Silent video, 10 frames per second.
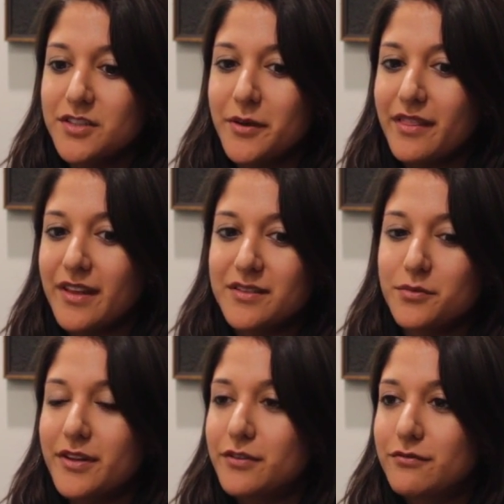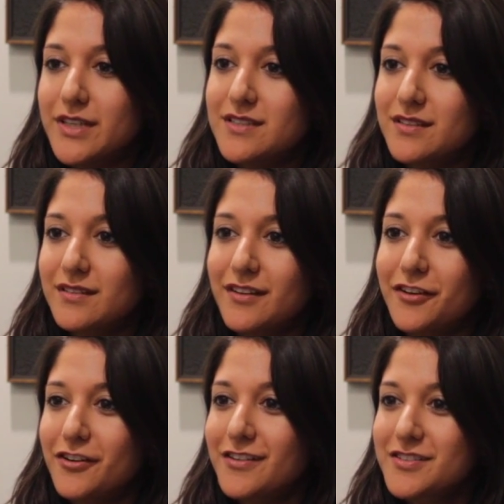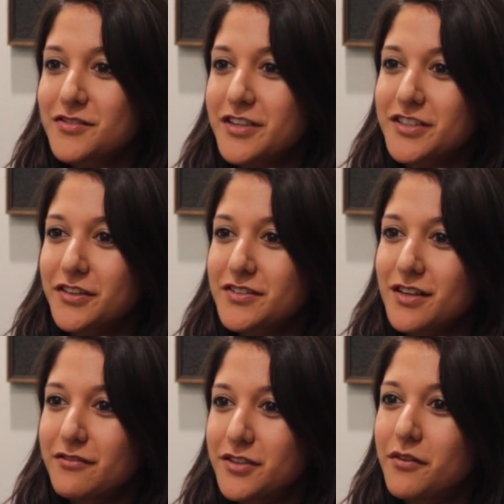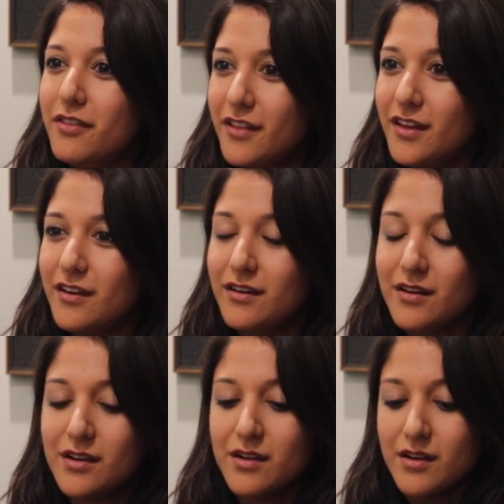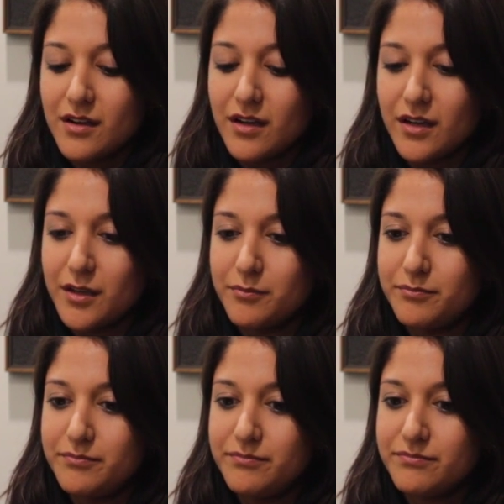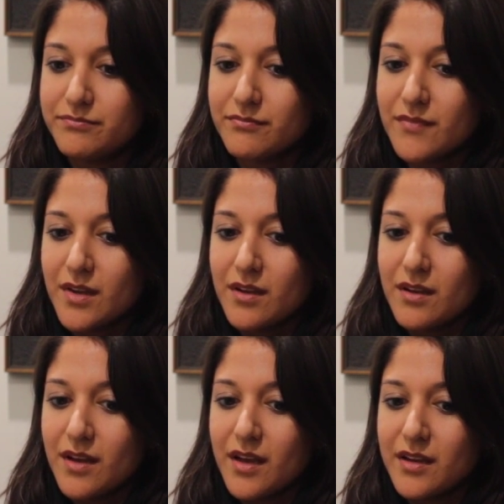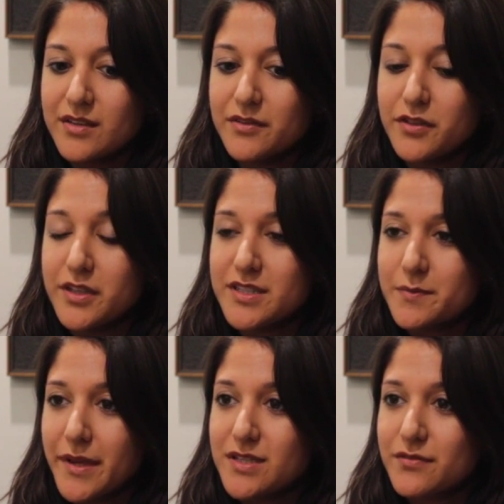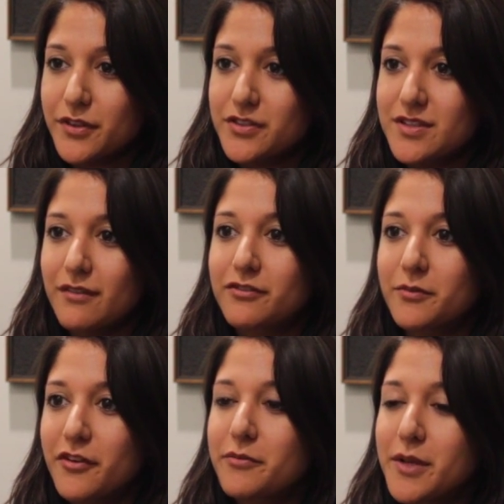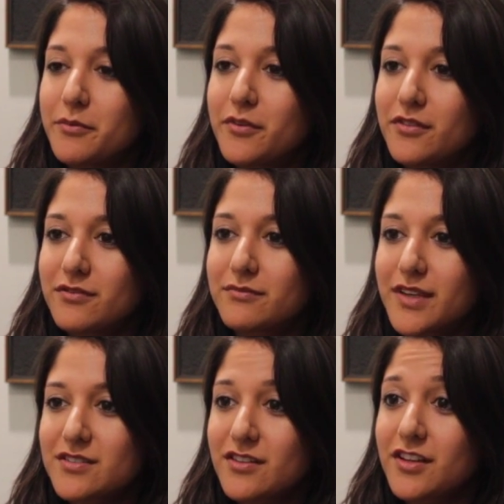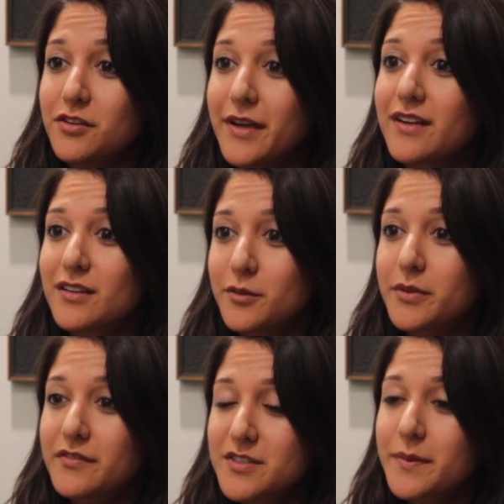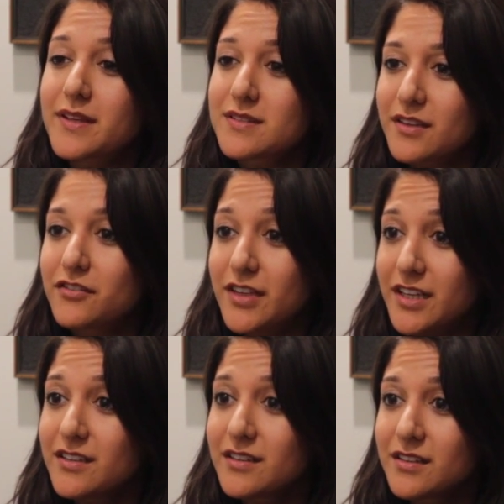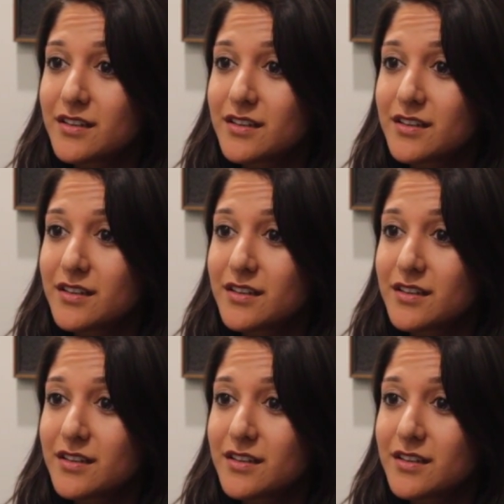doing things within reason, that you're not stretching yourself too thin. And if you need space for yourself from other people, make sure that you get a little bit of space that you need.